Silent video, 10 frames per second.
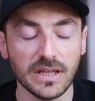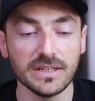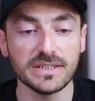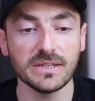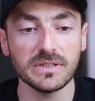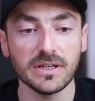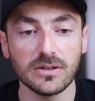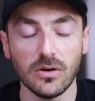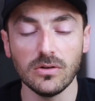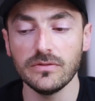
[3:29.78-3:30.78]
And it seems
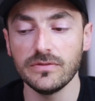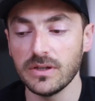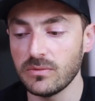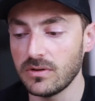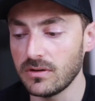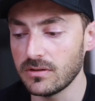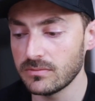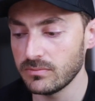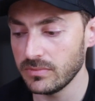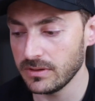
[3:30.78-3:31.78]
like all of them
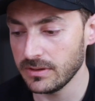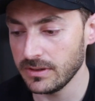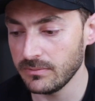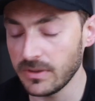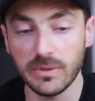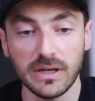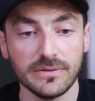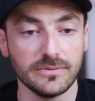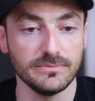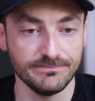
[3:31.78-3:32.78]
are in my
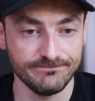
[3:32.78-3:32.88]
bathroom.